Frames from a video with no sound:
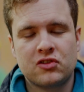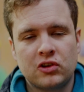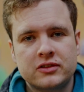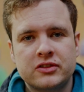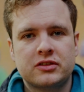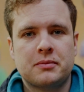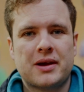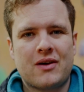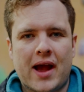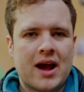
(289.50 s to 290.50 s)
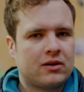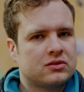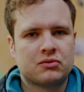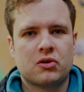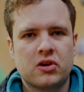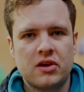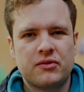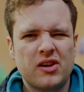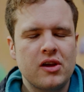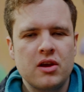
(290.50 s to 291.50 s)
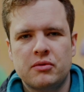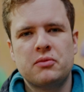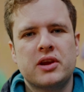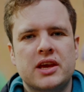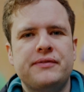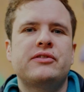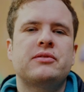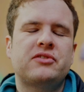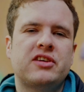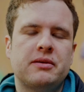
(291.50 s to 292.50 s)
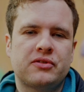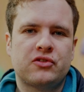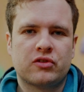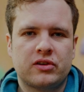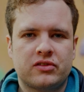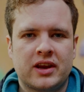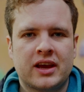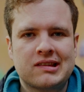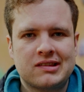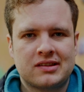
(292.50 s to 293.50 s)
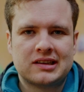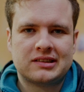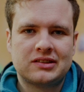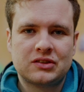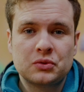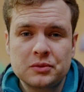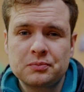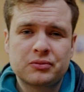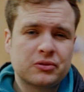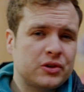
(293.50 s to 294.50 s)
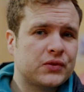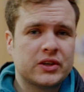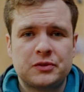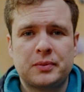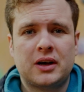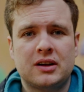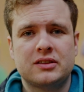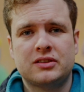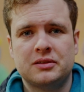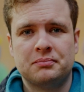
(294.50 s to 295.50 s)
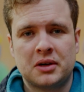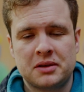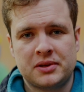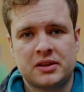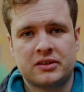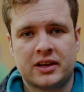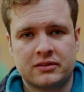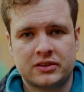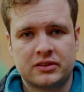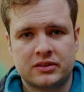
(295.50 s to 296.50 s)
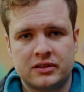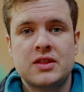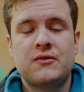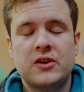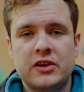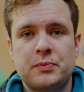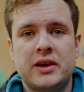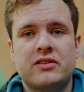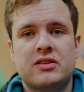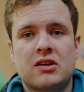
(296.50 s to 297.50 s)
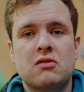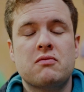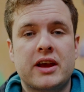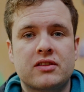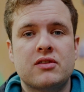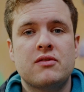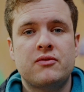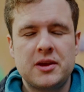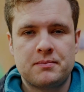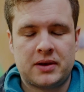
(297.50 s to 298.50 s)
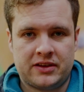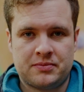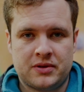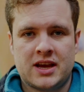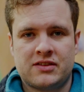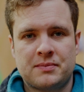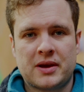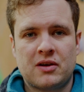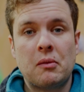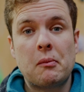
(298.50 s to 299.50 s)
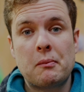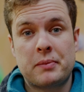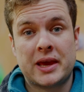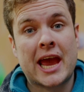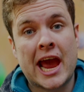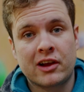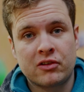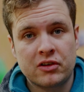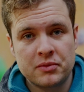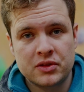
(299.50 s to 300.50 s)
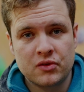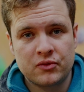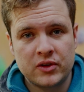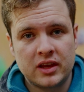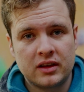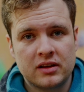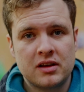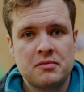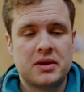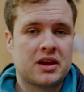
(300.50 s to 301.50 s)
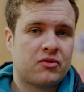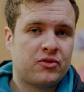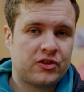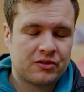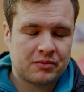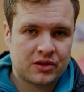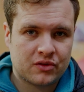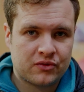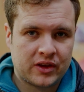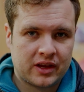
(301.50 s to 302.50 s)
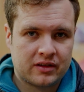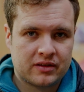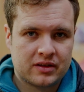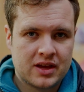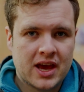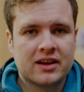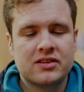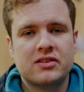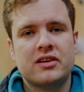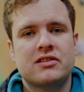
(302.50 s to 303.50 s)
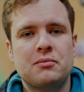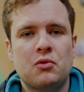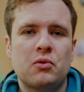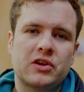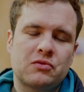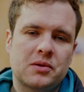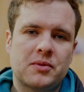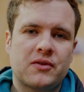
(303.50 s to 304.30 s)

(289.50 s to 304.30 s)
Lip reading: not just about how to rock over. We want to give you some tips, drills, and exercises to improve those parts that might be those areas. The first bit is the correct feet placement. That's about being accurate with your feet, being efficient with your feet. Exercise number 1 is one of my